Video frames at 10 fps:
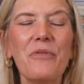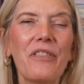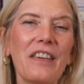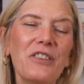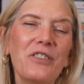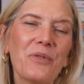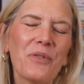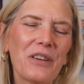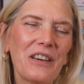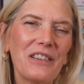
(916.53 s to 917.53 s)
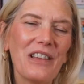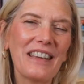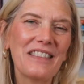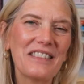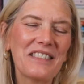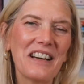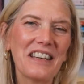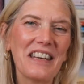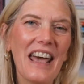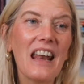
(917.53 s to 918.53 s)
think you're going to like the
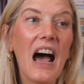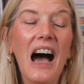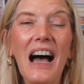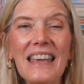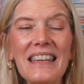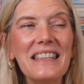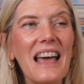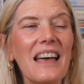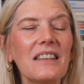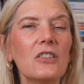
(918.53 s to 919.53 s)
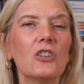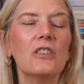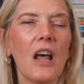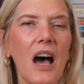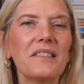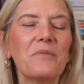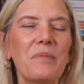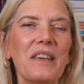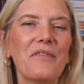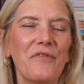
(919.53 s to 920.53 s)
stockinette. I tend not to
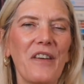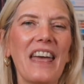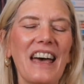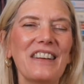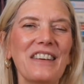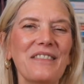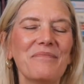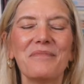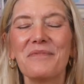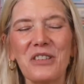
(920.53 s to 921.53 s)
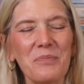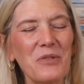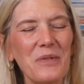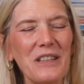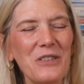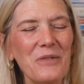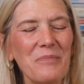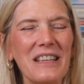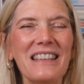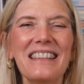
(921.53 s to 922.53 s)
be a fan, just between you and
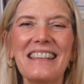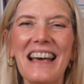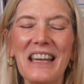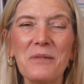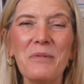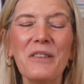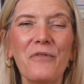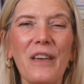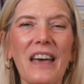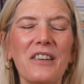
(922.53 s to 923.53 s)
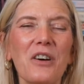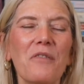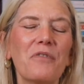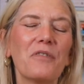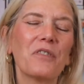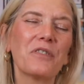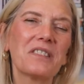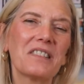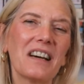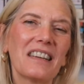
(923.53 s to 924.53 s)
me, not to be a fan of
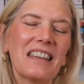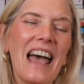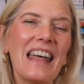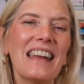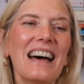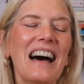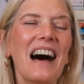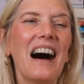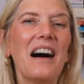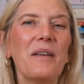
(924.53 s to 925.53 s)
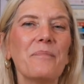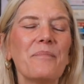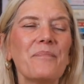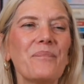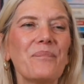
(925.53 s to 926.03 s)
reverse stockinette. I